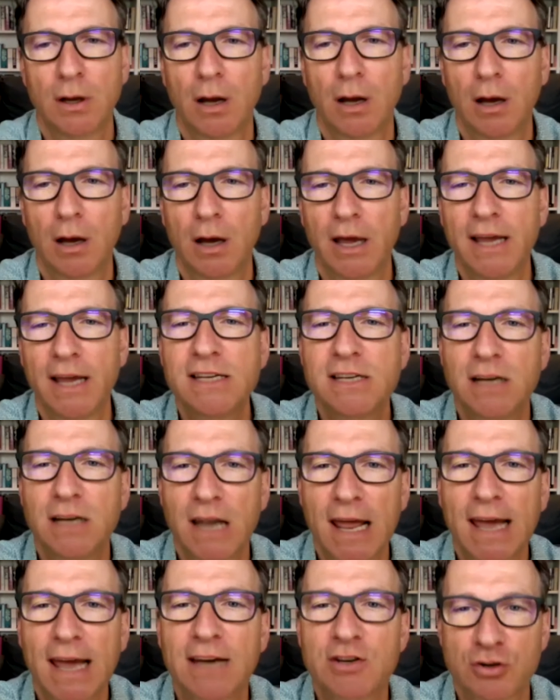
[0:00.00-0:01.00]

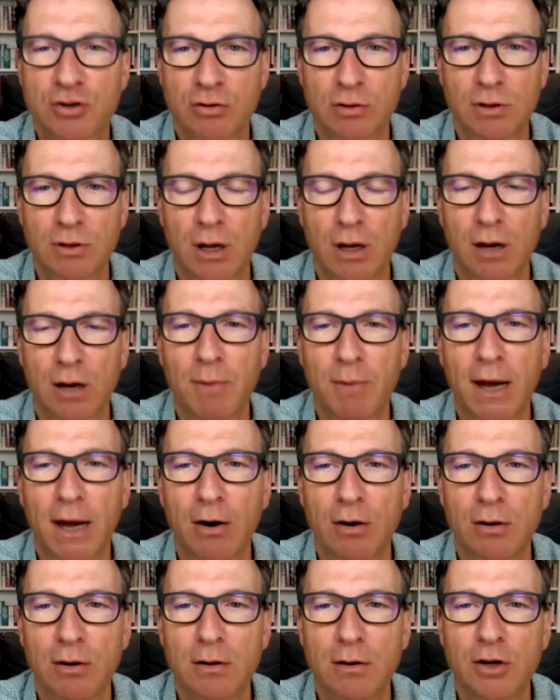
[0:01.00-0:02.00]
intellectual about,
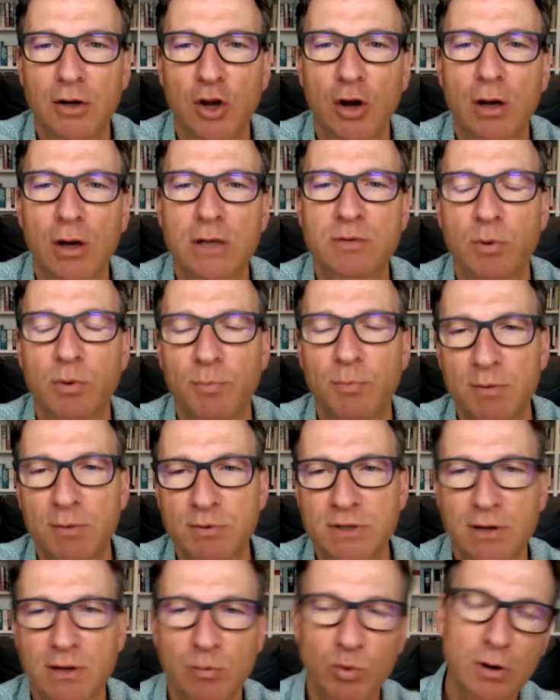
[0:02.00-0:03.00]
because people
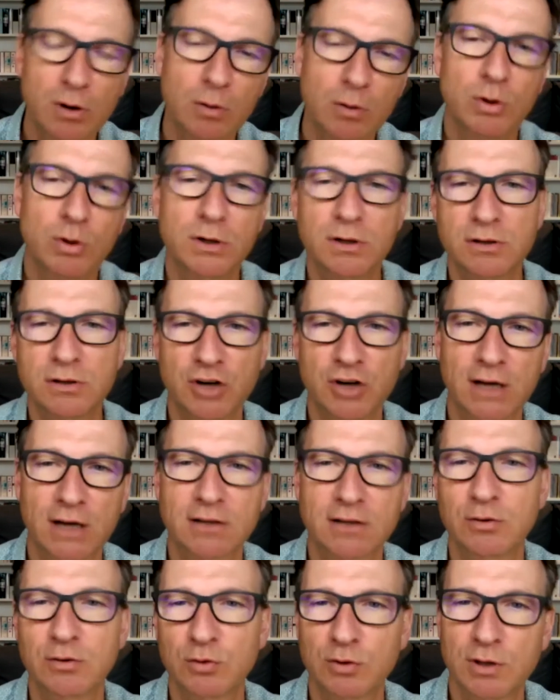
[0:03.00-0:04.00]
say, what
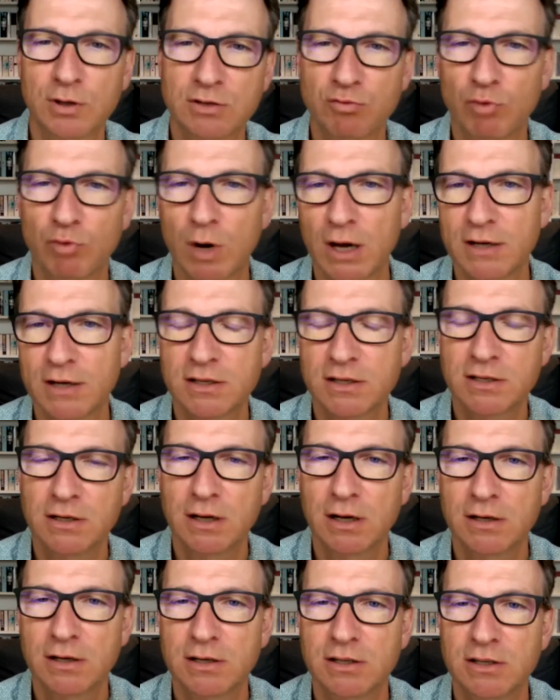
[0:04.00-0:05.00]
attracted all these writers and
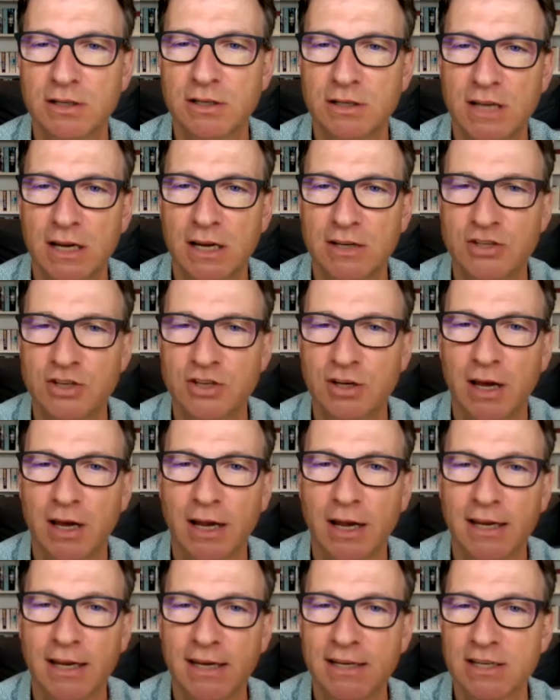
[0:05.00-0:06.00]
artists to Tangier?
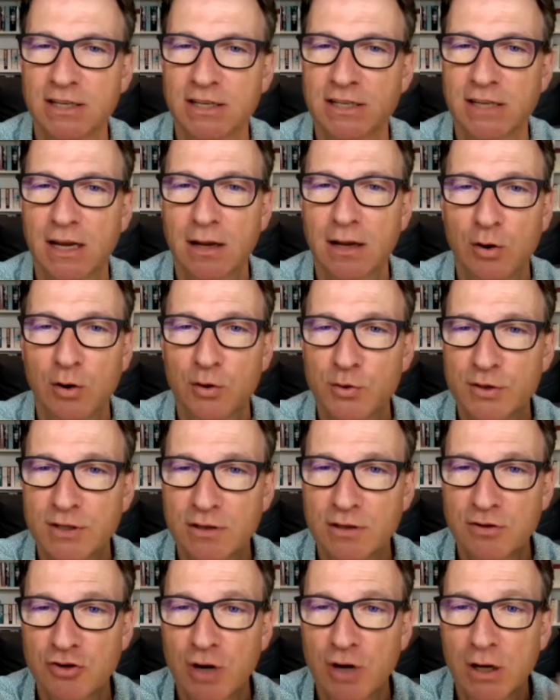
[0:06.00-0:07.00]
And he just said, oh, it's the
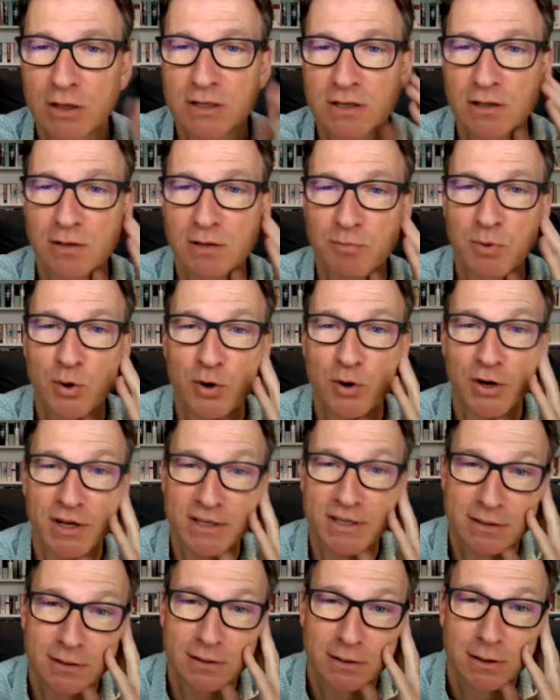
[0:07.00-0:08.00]
drugs and the
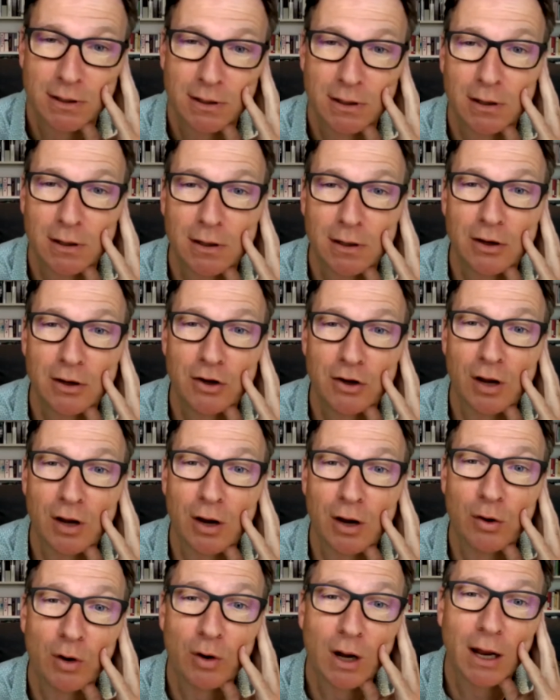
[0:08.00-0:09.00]
boys,
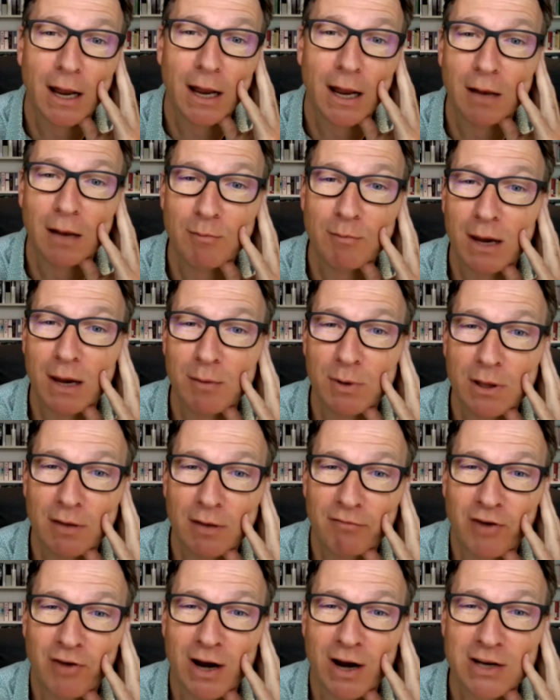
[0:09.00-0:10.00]
and maybe the
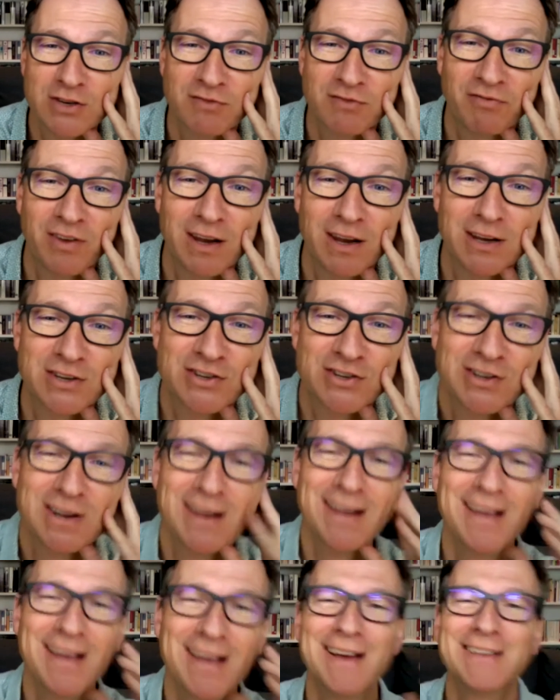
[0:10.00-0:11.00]
fresh fish.
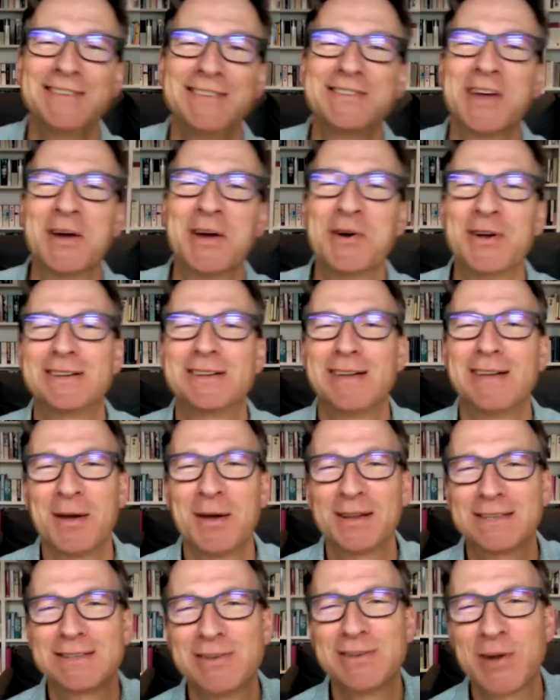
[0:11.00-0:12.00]
So
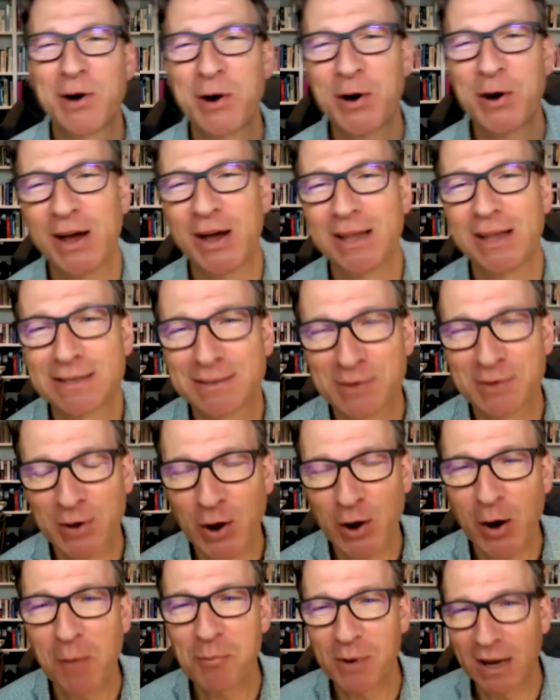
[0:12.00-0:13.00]
it's not as
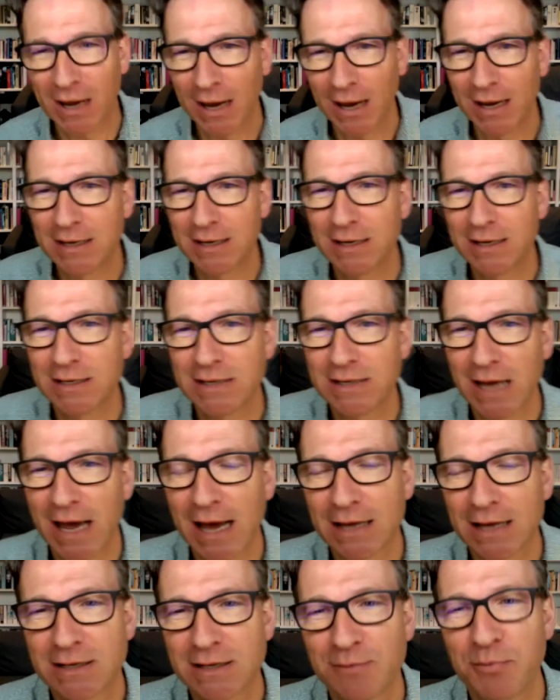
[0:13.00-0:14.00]
complicated as it
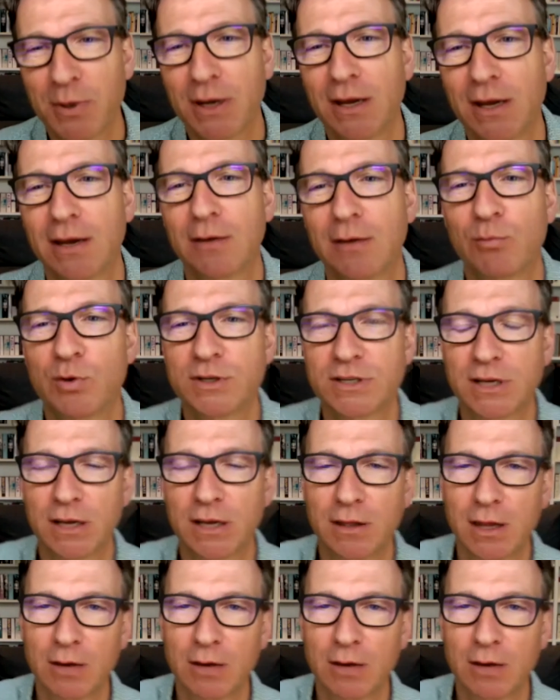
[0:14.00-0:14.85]
has to be. It was there